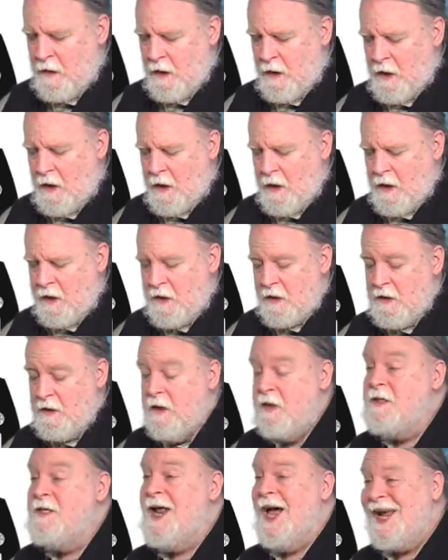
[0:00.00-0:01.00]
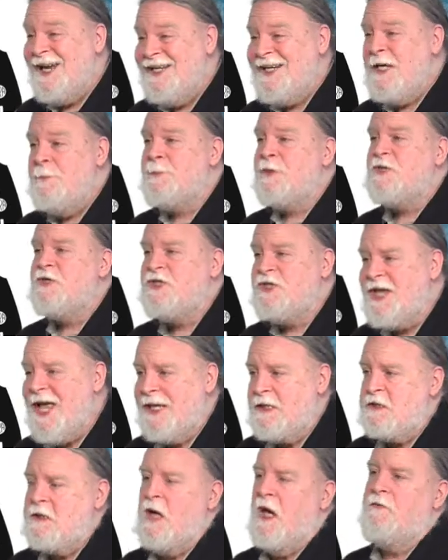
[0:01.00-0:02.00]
Uh, ninety percent